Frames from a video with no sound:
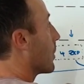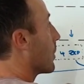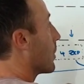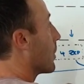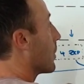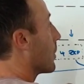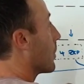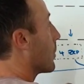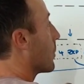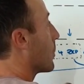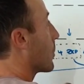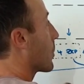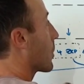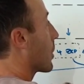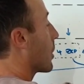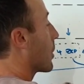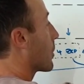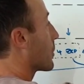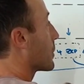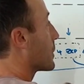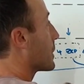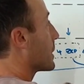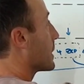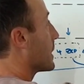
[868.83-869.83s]
or
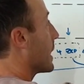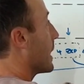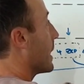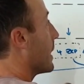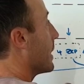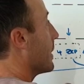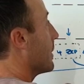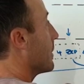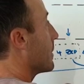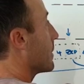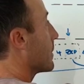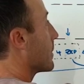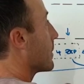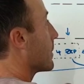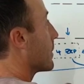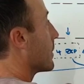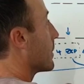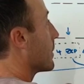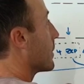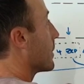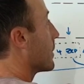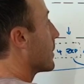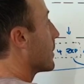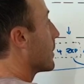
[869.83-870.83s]
our state.
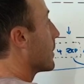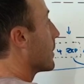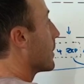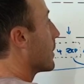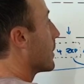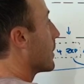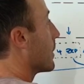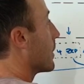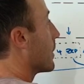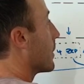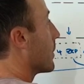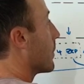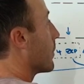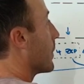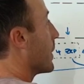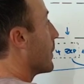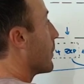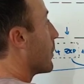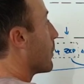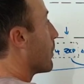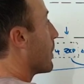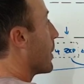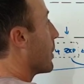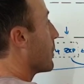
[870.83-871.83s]
We
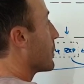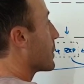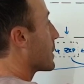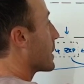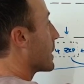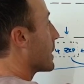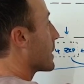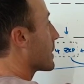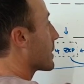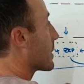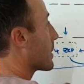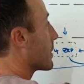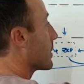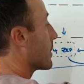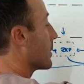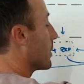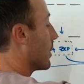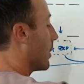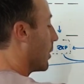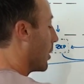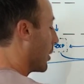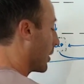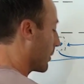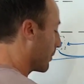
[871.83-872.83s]
will post this
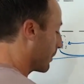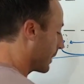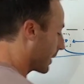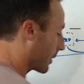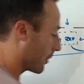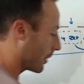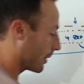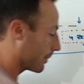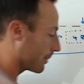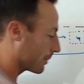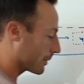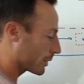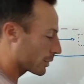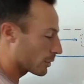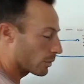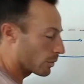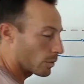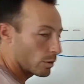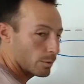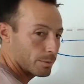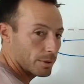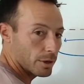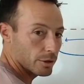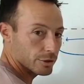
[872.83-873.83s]
on Bitcoin. So
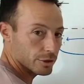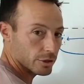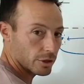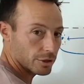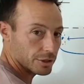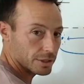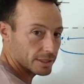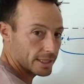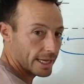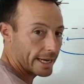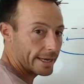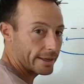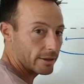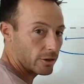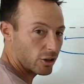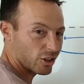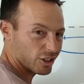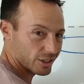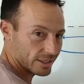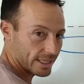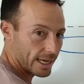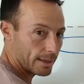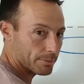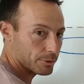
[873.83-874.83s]
we'll post our state, our
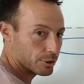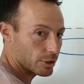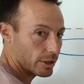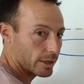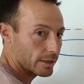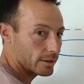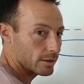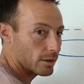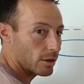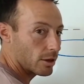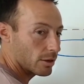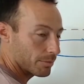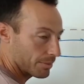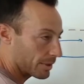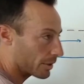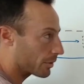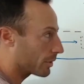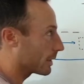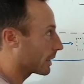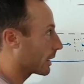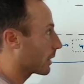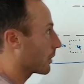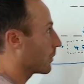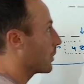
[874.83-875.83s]
snapshot on
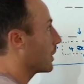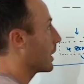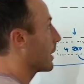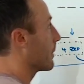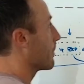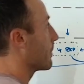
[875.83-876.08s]
Bitcoin layer 1.